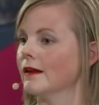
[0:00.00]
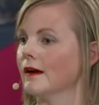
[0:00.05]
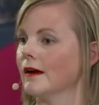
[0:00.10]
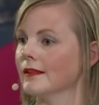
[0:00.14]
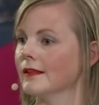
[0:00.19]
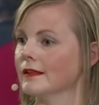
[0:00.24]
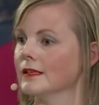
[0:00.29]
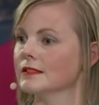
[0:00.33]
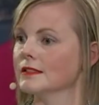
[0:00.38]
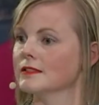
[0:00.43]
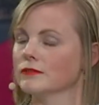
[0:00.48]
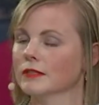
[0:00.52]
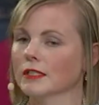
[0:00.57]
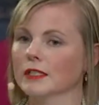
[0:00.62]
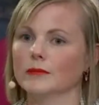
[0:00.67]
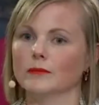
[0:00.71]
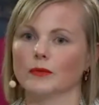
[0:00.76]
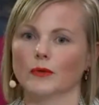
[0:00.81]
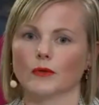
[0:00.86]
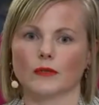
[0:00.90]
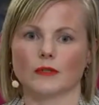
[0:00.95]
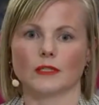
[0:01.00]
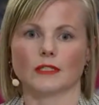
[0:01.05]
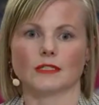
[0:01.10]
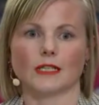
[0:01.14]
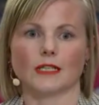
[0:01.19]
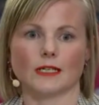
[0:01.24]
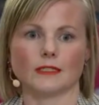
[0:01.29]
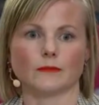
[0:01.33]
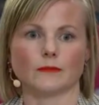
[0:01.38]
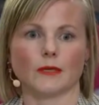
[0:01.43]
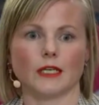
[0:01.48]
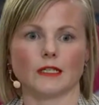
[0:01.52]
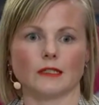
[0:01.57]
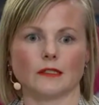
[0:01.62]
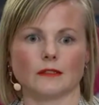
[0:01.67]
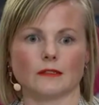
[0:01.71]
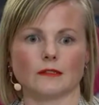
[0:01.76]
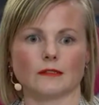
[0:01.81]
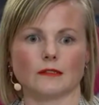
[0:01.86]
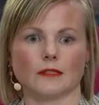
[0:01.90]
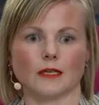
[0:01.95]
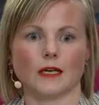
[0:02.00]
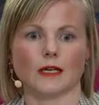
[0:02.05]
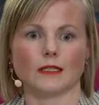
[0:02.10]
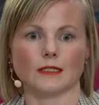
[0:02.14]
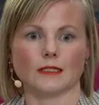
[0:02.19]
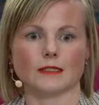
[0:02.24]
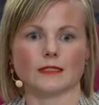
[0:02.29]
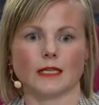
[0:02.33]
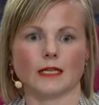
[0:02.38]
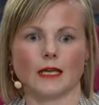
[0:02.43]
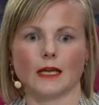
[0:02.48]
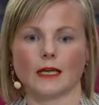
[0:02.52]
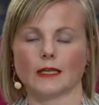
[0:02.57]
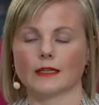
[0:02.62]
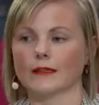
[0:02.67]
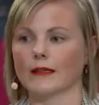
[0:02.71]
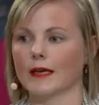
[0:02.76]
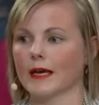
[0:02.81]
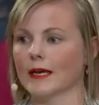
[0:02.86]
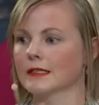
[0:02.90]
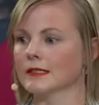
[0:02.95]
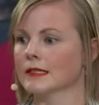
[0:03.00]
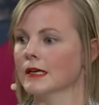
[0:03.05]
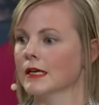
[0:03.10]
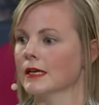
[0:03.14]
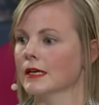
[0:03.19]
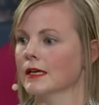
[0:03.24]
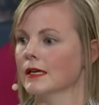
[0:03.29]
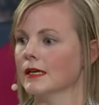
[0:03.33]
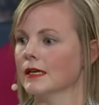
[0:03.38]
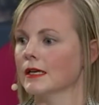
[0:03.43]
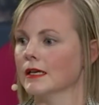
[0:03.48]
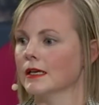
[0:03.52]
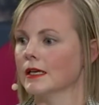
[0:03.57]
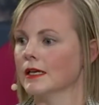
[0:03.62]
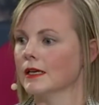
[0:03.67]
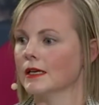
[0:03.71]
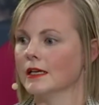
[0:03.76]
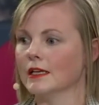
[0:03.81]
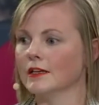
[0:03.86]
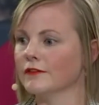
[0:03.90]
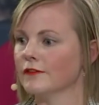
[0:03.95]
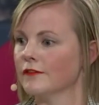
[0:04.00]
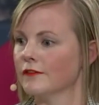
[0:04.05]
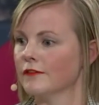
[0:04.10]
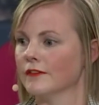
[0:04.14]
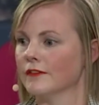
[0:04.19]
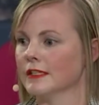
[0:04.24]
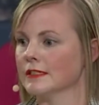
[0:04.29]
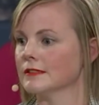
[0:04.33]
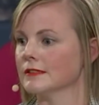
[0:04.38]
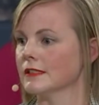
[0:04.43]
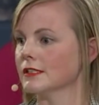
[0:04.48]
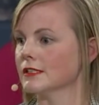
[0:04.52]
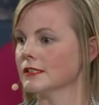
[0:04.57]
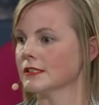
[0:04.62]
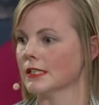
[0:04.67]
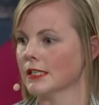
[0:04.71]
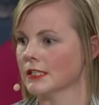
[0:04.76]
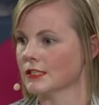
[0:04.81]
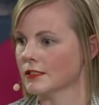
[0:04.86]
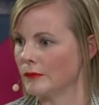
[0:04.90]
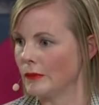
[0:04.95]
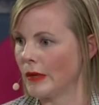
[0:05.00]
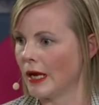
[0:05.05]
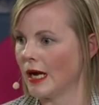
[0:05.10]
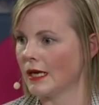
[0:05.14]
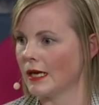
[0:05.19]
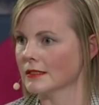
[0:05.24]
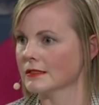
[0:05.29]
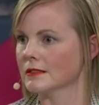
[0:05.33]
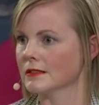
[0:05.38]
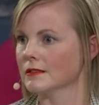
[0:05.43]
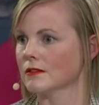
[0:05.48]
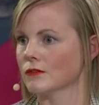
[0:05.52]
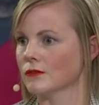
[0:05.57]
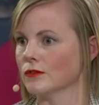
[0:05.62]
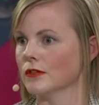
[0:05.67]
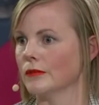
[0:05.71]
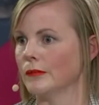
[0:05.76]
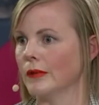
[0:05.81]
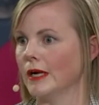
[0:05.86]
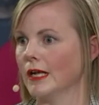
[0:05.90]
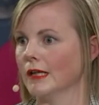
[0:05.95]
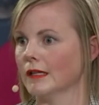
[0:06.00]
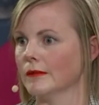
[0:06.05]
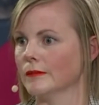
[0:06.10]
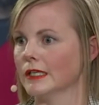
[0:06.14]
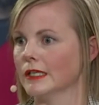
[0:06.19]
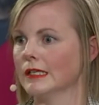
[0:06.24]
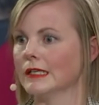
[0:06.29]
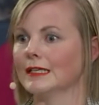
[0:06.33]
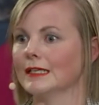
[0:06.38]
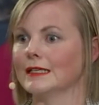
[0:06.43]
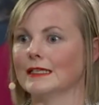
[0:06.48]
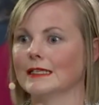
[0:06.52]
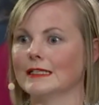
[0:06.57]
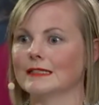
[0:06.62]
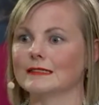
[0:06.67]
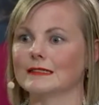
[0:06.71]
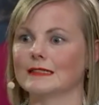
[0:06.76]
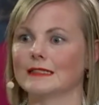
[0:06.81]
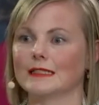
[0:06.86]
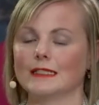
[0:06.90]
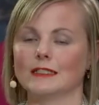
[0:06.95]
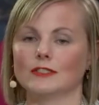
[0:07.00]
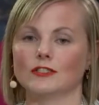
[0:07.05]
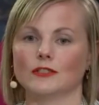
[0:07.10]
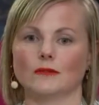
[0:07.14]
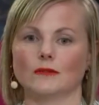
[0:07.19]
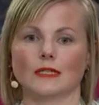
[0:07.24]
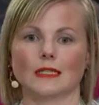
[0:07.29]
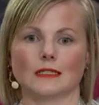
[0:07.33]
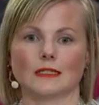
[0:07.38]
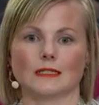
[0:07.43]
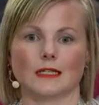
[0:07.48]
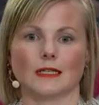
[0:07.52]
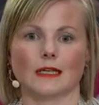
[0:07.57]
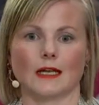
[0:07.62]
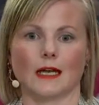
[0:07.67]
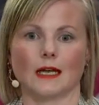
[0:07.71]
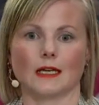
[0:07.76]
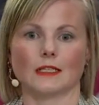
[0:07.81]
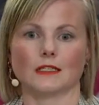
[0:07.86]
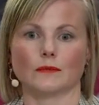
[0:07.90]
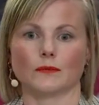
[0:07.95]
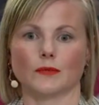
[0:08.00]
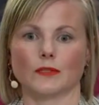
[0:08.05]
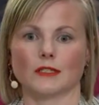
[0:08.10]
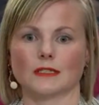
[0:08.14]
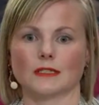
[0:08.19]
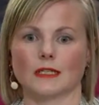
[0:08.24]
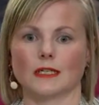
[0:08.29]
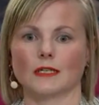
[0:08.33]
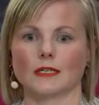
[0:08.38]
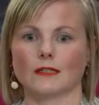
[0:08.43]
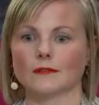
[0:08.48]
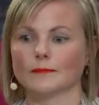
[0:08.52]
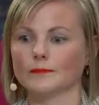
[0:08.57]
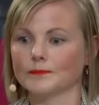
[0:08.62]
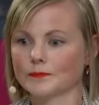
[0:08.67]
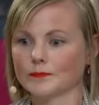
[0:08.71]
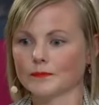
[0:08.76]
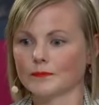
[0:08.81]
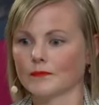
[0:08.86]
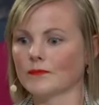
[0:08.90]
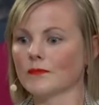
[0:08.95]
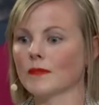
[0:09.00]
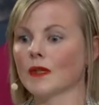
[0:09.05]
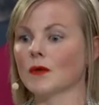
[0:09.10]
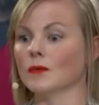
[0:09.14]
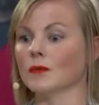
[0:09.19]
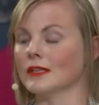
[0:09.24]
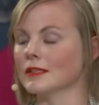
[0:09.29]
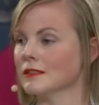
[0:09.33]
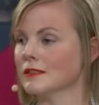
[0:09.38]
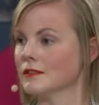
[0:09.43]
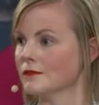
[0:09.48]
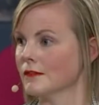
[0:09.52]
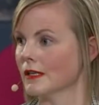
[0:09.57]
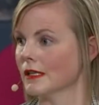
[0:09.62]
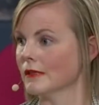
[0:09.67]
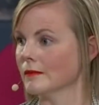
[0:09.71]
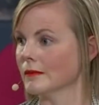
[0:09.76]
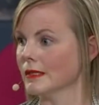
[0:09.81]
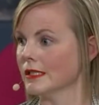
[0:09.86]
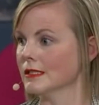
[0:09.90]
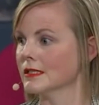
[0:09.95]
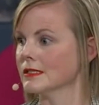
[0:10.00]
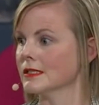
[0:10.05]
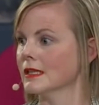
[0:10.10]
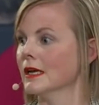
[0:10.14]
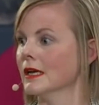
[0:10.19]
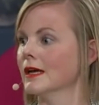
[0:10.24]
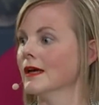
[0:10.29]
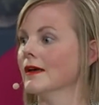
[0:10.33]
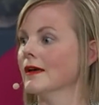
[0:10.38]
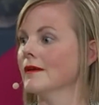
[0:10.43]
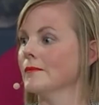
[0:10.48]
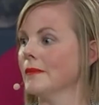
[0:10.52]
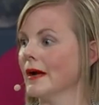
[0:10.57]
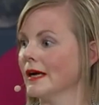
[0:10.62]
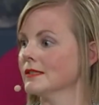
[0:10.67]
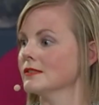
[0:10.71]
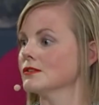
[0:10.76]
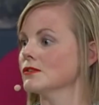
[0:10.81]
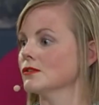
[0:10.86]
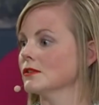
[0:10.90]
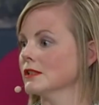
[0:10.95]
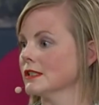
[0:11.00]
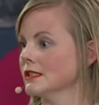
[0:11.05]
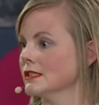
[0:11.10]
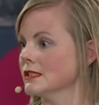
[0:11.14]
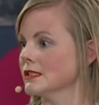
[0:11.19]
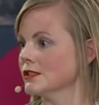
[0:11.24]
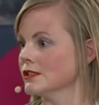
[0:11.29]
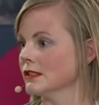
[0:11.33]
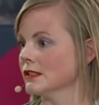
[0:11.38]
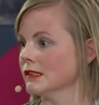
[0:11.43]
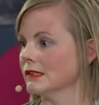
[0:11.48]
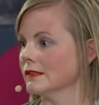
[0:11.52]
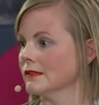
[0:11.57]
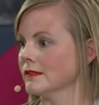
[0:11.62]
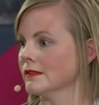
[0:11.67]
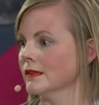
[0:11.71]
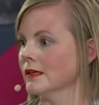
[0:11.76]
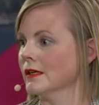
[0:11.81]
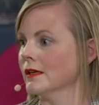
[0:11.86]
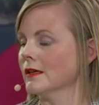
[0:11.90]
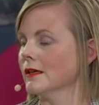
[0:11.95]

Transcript: I think it's really important that Tasmanians understand that if this legislation passes through the Parliament, it is issuing a DA to proceed with a development based on conditions.